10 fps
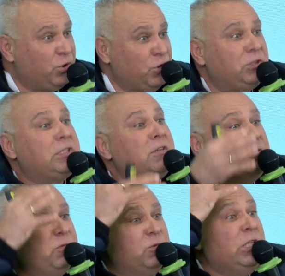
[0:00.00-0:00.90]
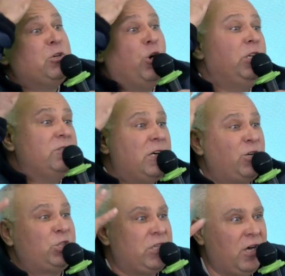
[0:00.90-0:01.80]
Trental,
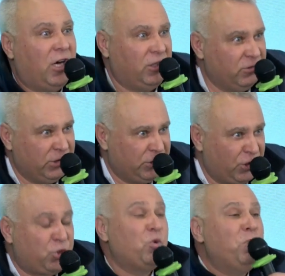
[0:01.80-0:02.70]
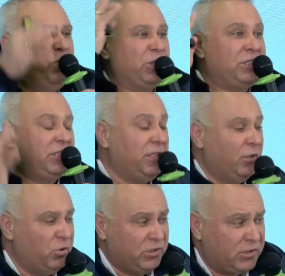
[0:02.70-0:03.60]
their head, like they have
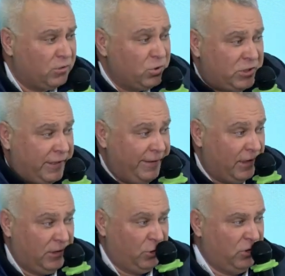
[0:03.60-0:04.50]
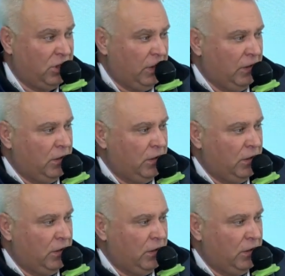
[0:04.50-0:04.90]
horrible, they like have this